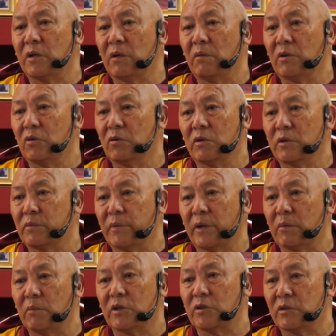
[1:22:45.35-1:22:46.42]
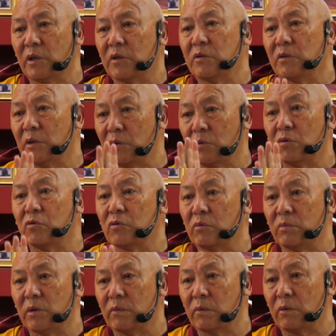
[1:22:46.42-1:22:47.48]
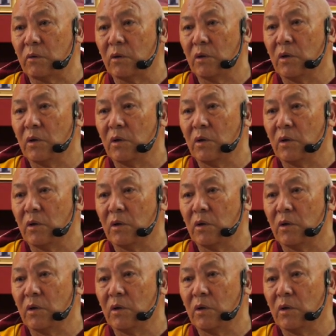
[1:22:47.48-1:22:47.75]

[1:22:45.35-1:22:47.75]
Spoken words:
He will not speak much as he used to before.